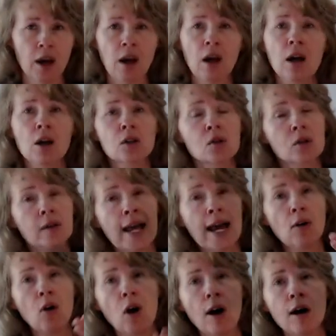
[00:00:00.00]
So now
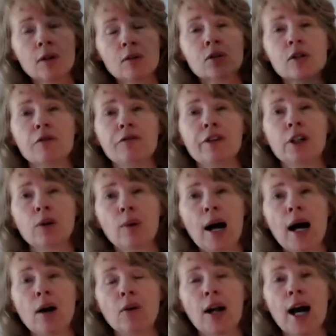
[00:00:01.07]
all's to figure
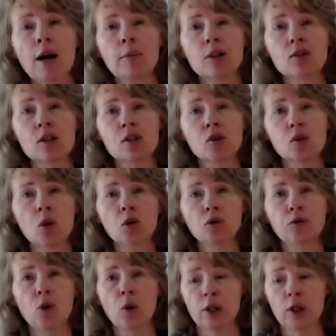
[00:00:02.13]
out how much it's sold for.